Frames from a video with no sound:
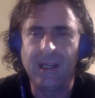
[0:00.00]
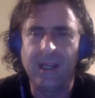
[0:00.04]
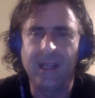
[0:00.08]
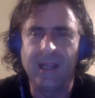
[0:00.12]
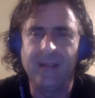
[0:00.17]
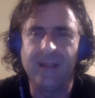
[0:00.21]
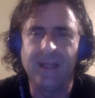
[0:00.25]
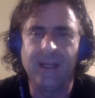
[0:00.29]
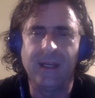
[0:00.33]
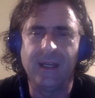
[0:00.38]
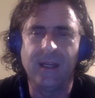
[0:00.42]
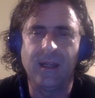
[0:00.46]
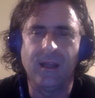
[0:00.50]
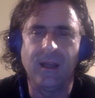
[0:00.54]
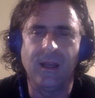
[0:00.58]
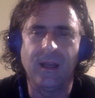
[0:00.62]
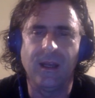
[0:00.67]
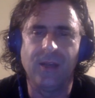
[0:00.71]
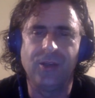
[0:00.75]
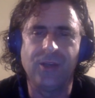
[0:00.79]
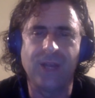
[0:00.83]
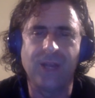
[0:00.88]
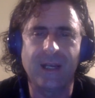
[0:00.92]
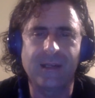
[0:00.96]
And then
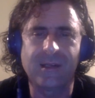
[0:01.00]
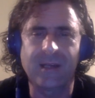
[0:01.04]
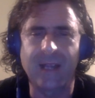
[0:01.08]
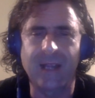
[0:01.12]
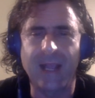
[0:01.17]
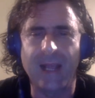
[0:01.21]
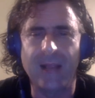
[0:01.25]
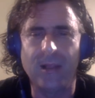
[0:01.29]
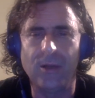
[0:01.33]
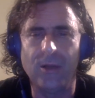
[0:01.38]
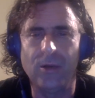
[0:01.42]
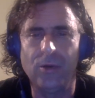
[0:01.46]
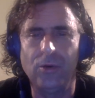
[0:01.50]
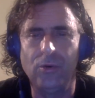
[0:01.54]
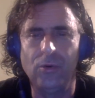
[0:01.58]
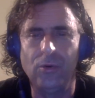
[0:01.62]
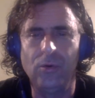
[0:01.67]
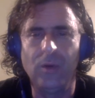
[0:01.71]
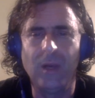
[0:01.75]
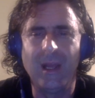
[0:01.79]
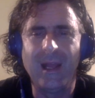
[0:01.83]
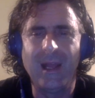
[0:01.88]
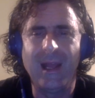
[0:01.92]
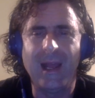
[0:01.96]
Jack Scallo,
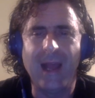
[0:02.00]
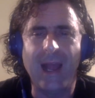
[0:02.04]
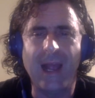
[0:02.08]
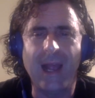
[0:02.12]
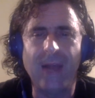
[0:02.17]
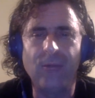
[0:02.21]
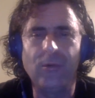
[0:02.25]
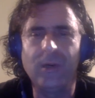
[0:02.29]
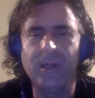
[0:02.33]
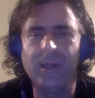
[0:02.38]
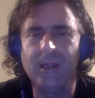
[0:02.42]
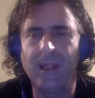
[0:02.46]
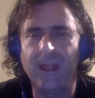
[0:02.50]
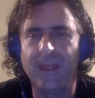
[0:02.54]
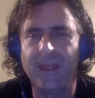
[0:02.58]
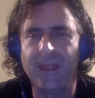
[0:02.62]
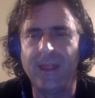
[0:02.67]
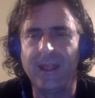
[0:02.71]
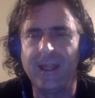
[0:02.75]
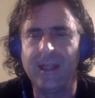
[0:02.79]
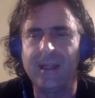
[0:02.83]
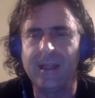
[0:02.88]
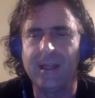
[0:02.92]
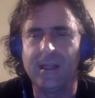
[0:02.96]
who I really
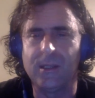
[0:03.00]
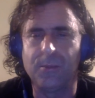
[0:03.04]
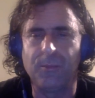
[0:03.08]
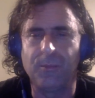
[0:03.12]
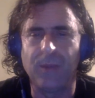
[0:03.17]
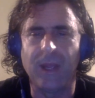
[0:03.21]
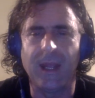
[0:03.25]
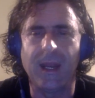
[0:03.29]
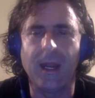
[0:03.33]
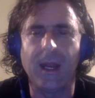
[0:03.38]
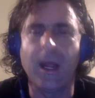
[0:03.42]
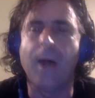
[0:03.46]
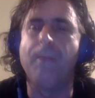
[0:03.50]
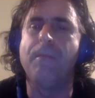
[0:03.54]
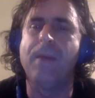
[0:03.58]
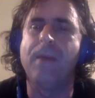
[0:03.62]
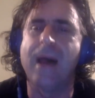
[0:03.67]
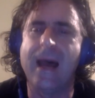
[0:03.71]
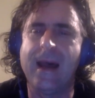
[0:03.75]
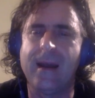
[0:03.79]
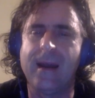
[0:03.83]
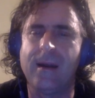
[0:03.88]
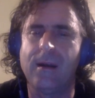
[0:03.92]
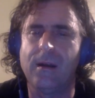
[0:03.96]
think has been a
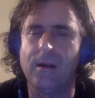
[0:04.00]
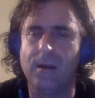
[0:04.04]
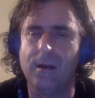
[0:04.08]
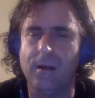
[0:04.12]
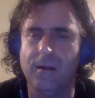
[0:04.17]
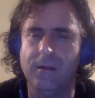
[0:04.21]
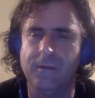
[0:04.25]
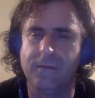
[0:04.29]
model